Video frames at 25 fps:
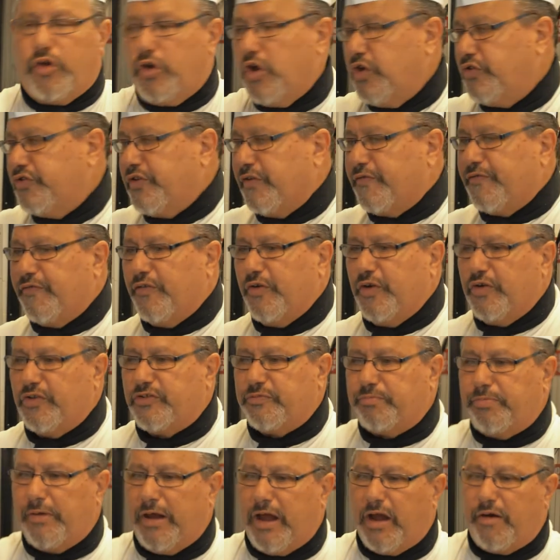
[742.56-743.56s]
Use your food
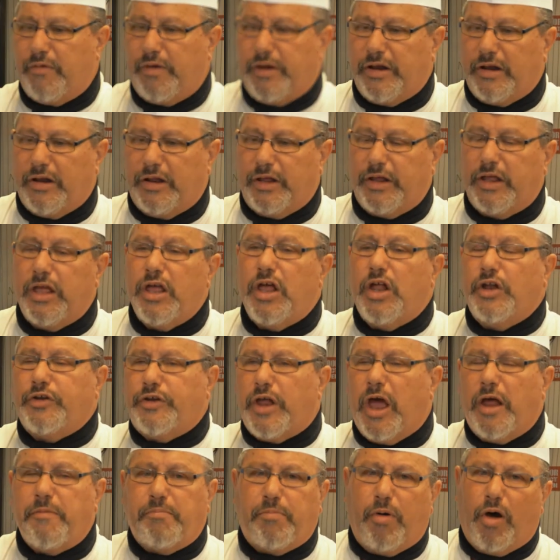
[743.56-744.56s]
sparingly.
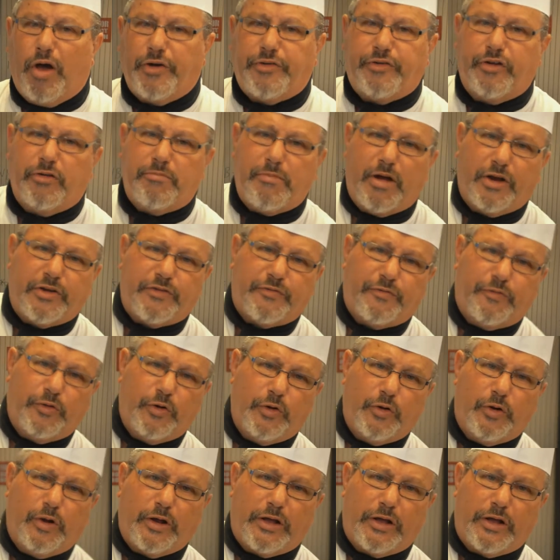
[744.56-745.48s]
Don't buy too much food,